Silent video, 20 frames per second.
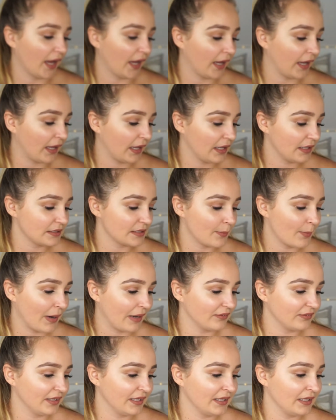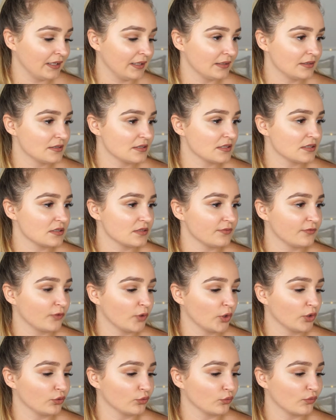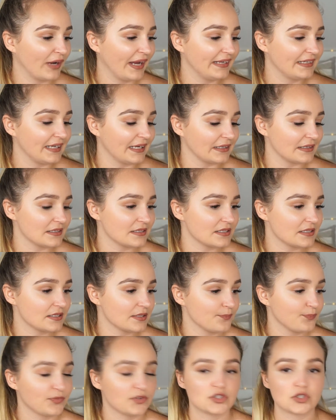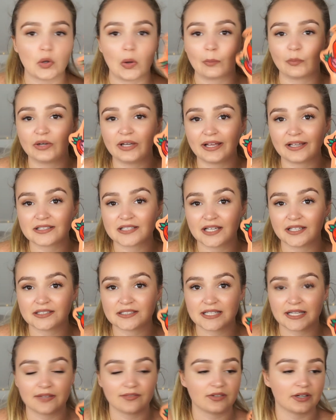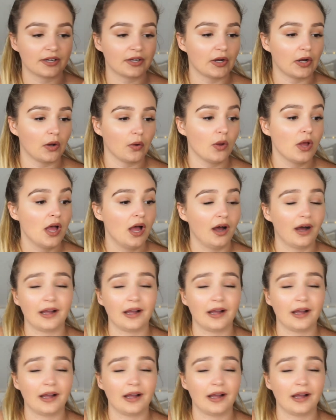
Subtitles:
And apparently it's for radiance. So I'm really excited to give it a go.